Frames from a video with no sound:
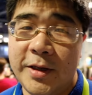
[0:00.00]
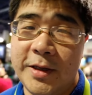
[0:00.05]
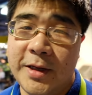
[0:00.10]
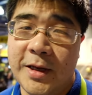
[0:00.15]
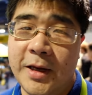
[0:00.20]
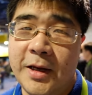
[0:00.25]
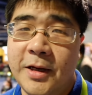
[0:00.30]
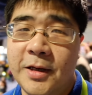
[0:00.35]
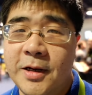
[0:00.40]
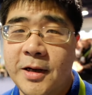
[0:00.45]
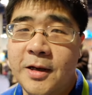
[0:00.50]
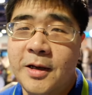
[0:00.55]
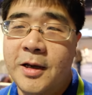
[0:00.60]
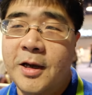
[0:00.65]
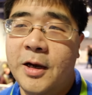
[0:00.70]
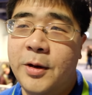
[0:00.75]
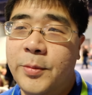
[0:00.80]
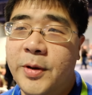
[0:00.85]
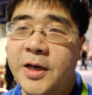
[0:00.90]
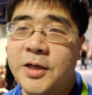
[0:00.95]
more of the
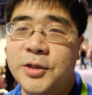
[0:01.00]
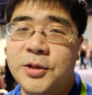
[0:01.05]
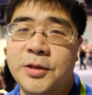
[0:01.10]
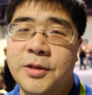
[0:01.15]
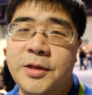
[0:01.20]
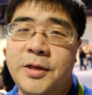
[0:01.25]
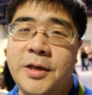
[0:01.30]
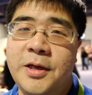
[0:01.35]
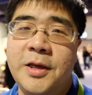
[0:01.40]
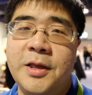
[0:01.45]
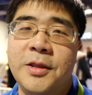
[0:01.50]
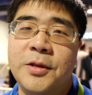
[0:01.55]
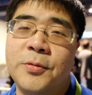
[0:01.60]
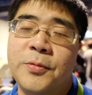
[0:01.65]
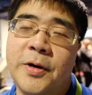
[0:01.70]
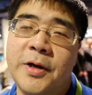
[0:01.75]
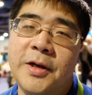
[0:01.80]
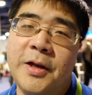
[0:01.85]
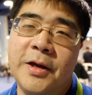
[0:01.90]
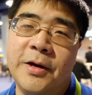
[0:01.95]
faster lenses
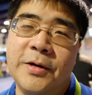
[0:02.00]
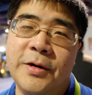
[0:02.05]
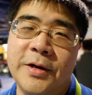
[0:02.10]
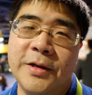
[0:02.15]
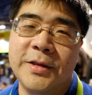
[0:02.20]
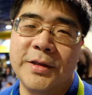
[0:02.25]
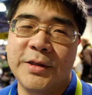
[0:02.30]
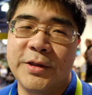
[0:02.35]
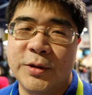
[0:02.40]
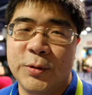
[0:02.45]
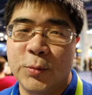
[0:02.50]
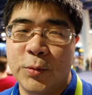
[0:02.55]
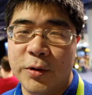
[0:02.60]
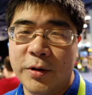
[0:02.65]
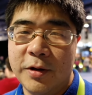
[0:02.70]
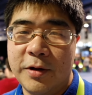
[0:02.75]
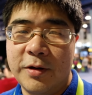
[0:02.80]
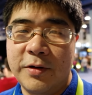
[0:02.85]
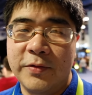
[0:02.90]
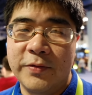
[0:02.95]
like the 50 to
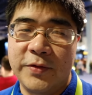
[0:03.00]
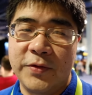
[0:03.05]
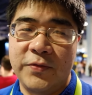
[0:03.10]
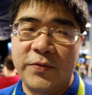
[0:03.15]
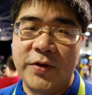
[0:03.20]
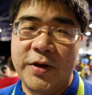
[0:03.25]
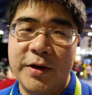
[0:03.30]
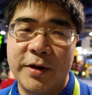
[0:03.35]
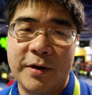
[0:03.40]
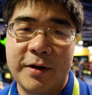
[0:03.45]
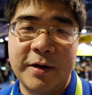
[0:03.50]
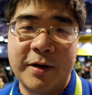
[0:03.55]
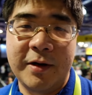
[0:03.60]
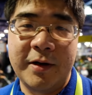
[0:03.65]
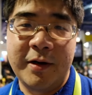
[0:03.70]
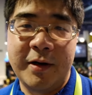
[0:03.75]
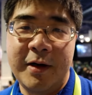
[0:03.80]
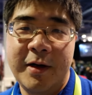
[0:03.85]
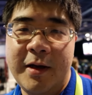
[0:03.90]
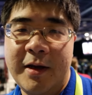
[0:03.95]
140, those
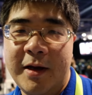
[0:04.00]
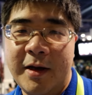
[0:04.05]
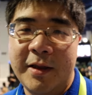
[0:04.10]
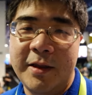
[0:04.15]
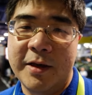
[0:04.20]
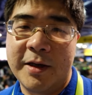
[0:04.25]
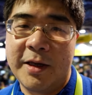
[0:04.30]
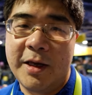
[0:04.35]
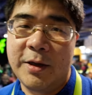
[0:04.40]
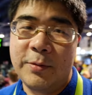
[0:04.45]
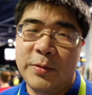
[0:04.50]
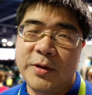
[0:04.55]
two lenses